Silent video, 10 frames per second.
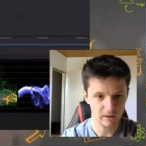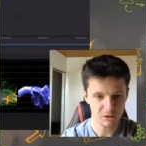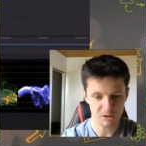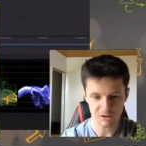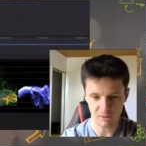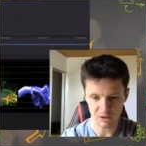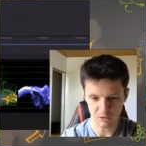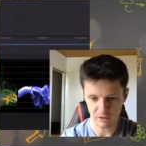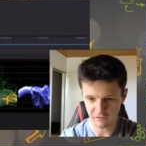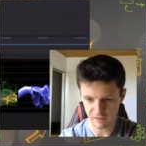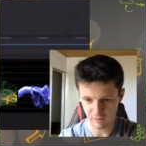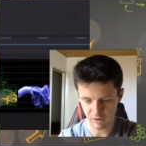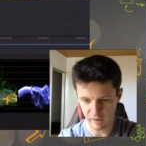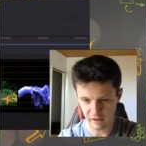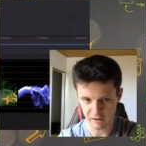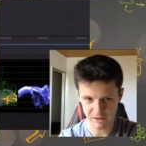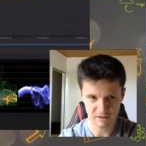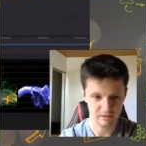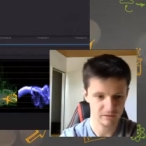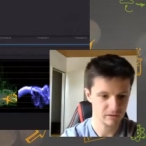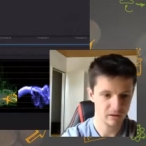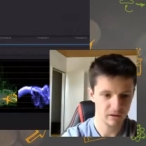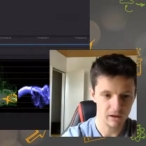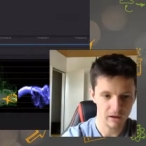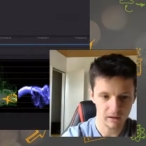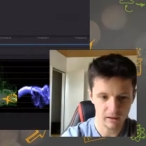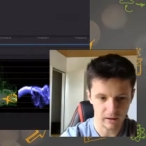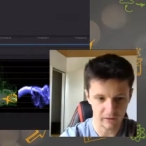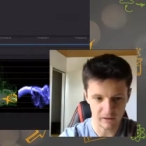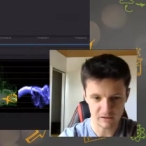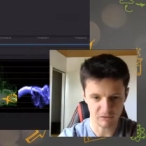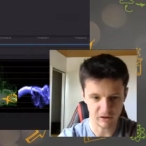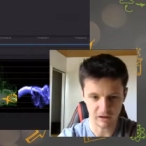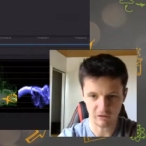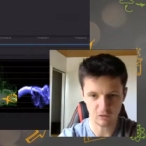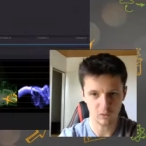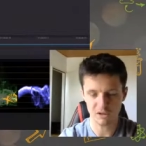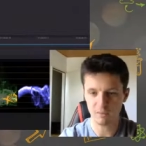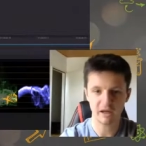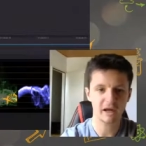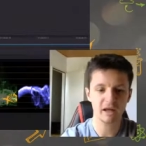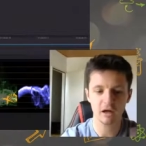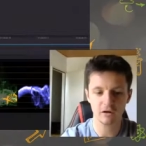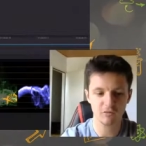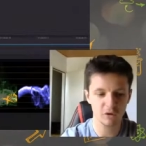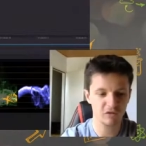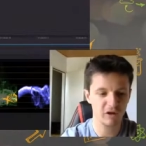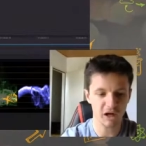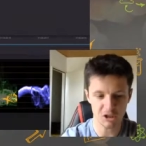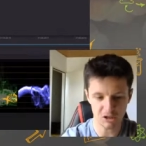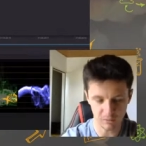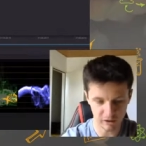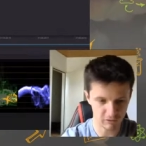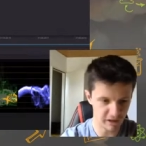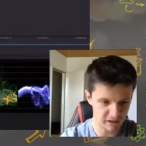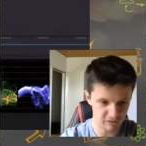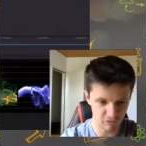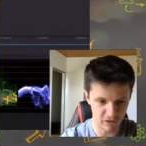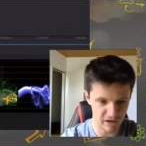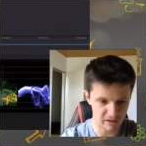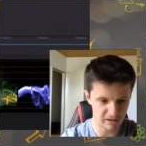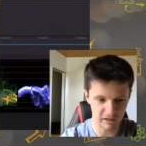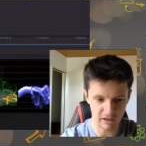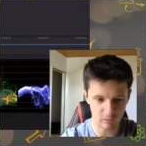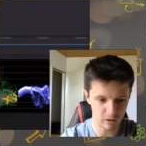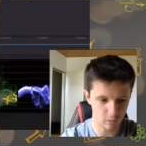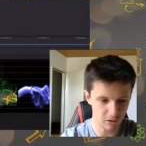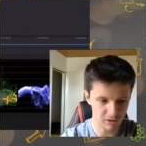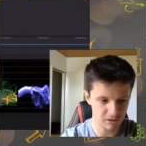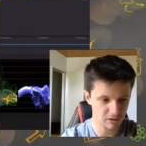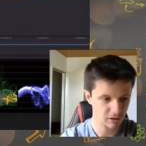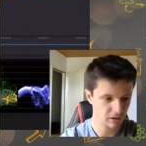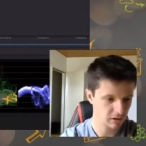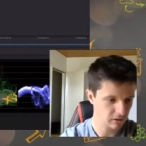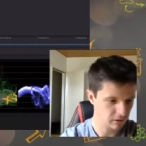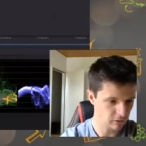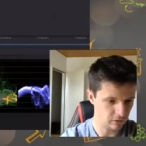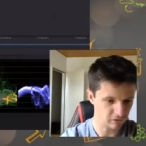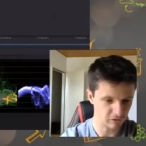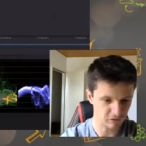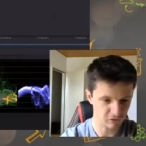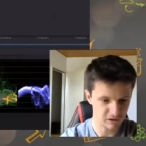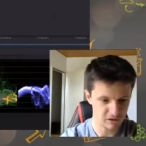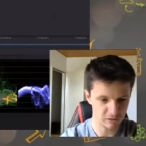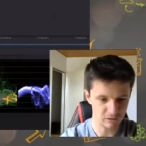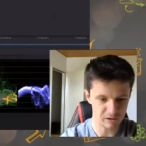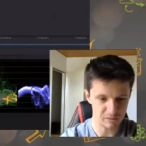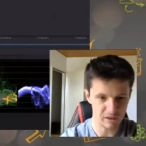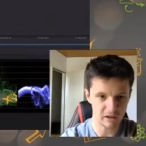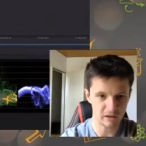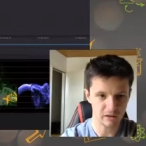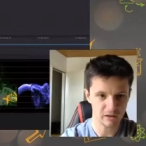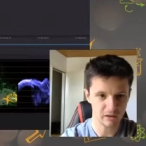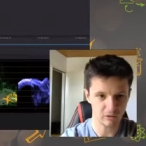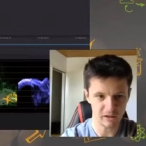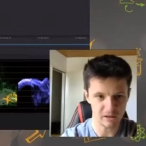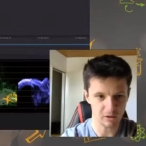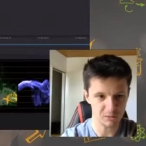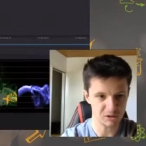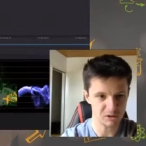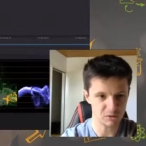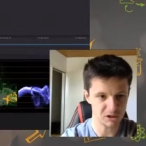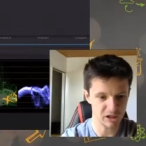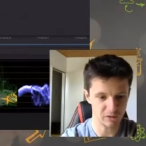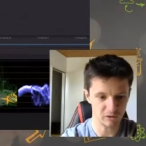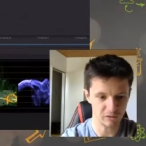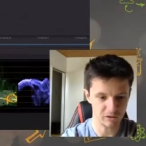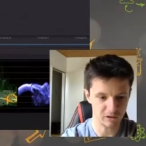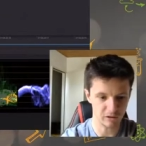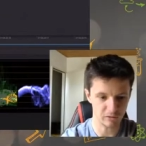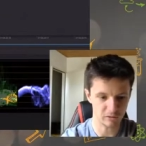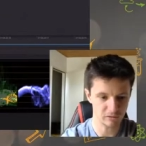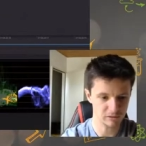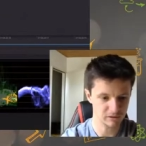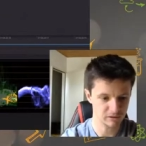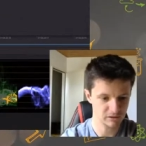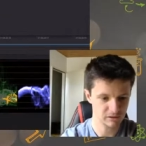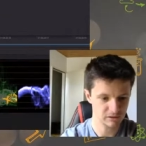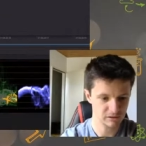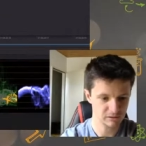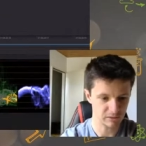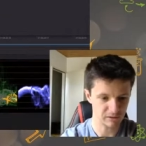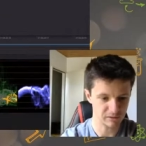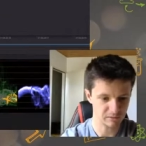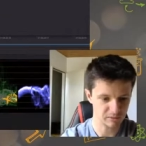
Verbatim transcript: just to make sure you have something balanced. And that's fine. And if you want to make any kind of modification, be creative with that in any way you want, you can feel free to. There's many crazy options which enable you to go, well,